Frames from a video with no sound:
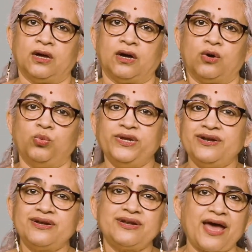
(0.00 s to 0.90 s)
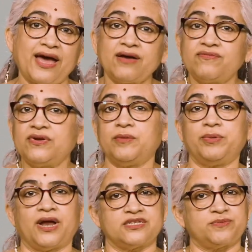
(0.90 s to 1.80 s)
Uh, we did not have a
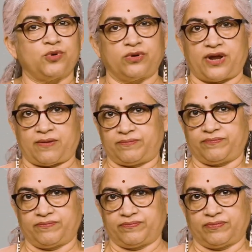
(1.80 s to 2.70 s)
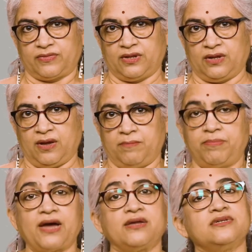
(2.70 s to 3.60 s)
liberal arts program
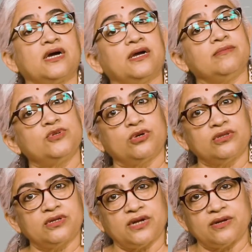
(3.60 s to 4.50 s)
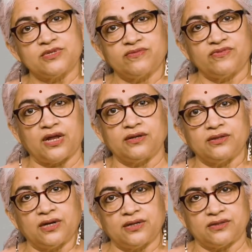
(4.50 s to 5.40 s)
back in time during the times of
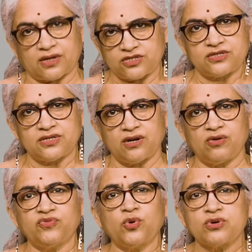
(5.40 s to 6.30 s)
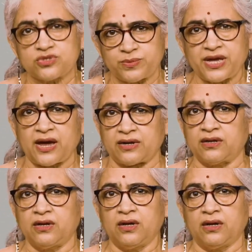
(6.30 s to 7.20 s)
Nalanda and Takshashila, of course, we had
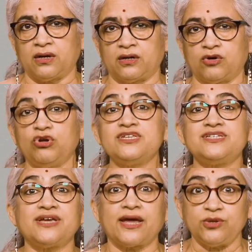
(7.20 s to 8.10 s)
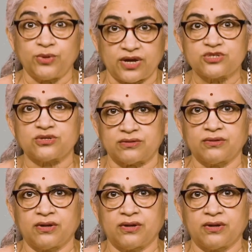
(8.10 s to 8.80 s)
uh, holistic education.